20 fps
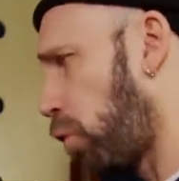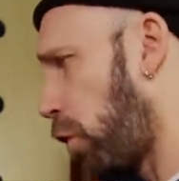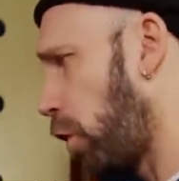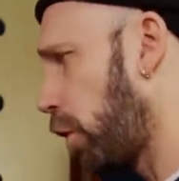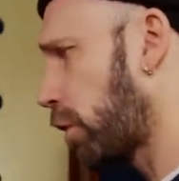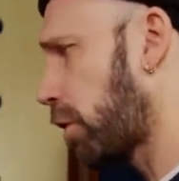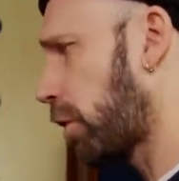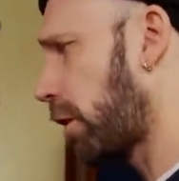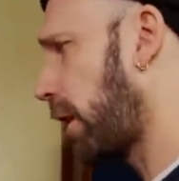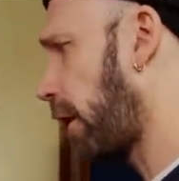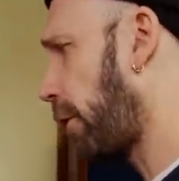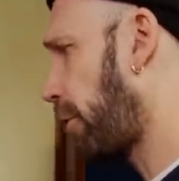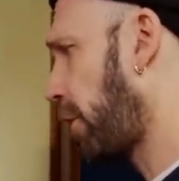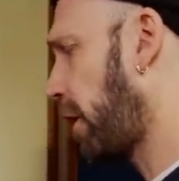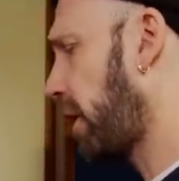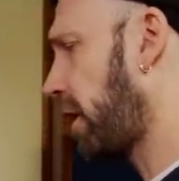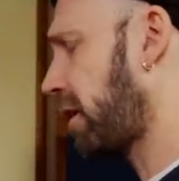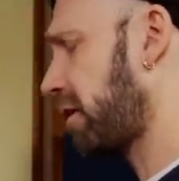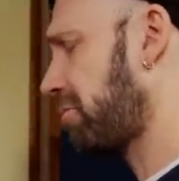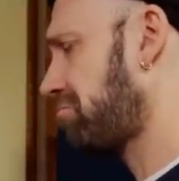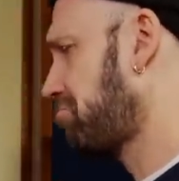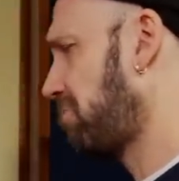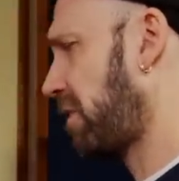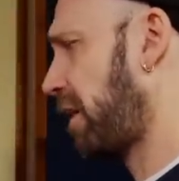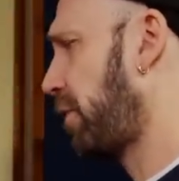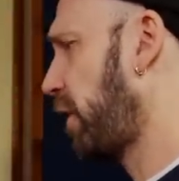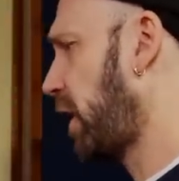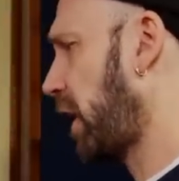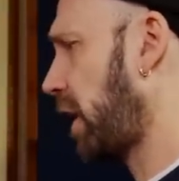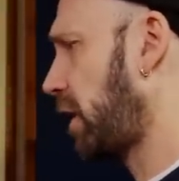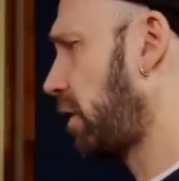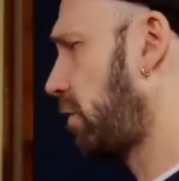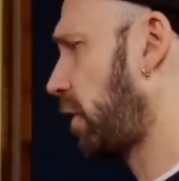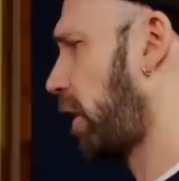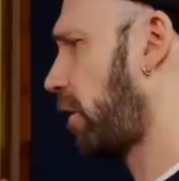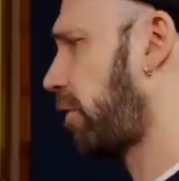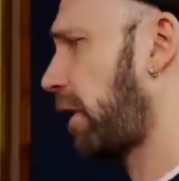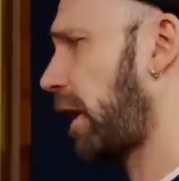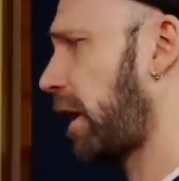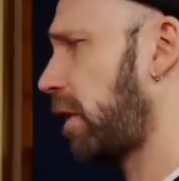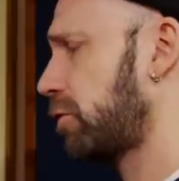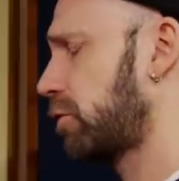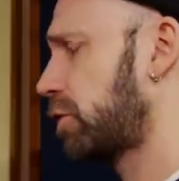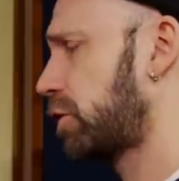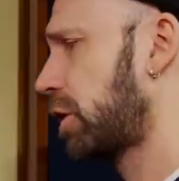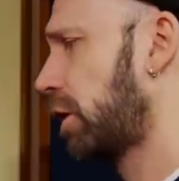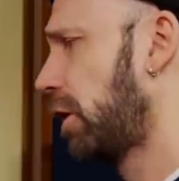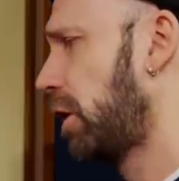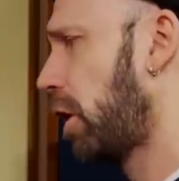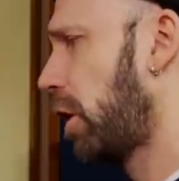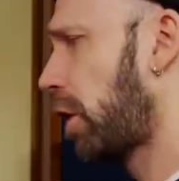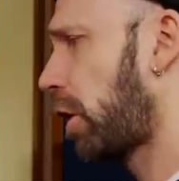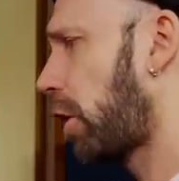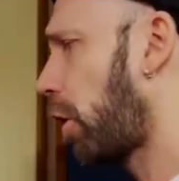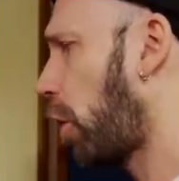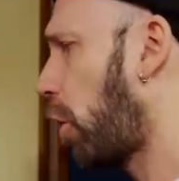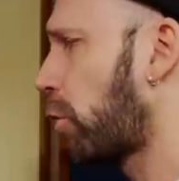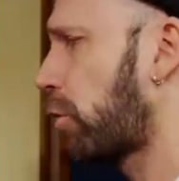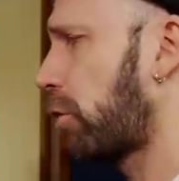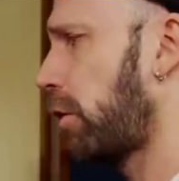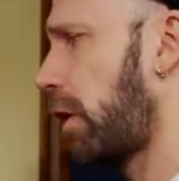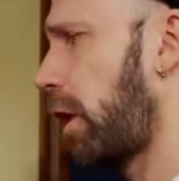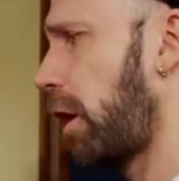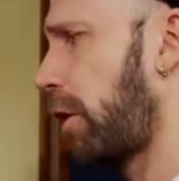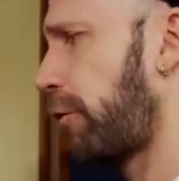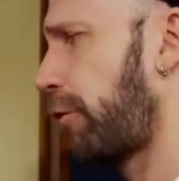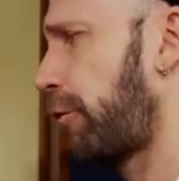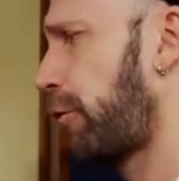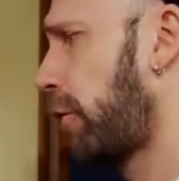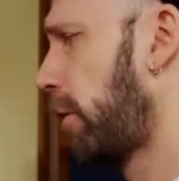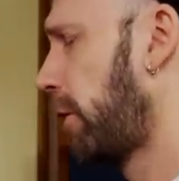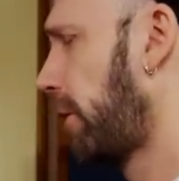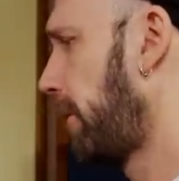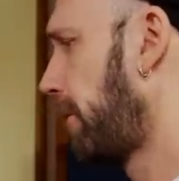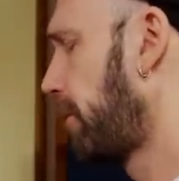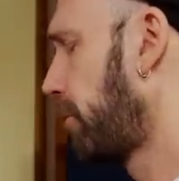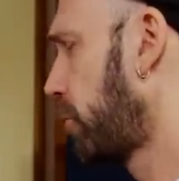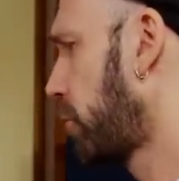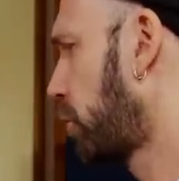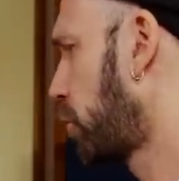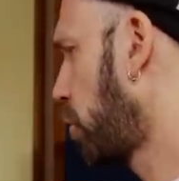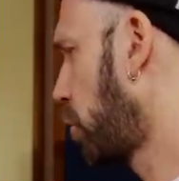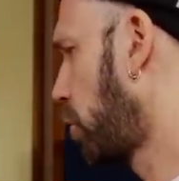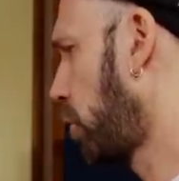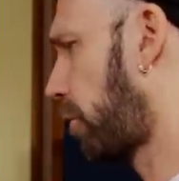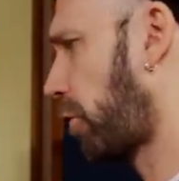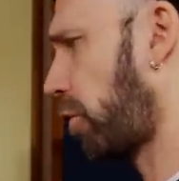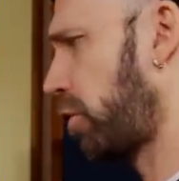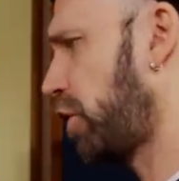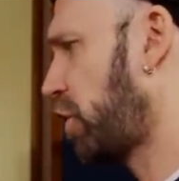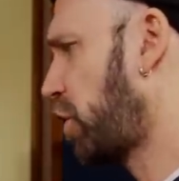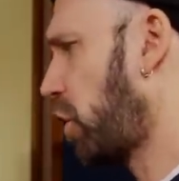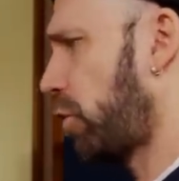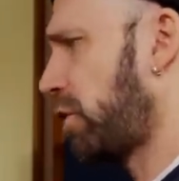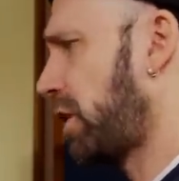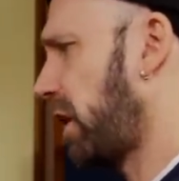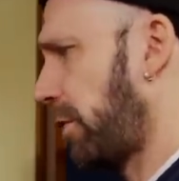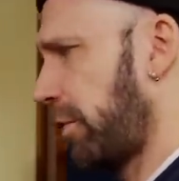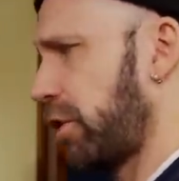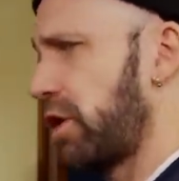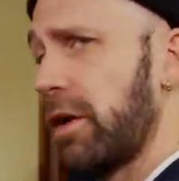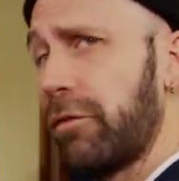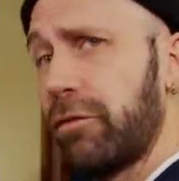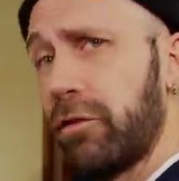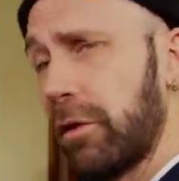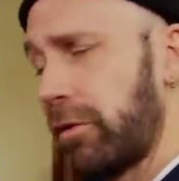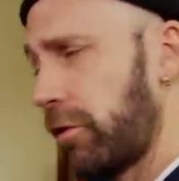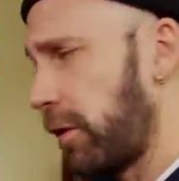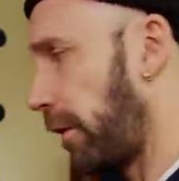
worked, and I think in the end they sound close enough to so you don't hear the difference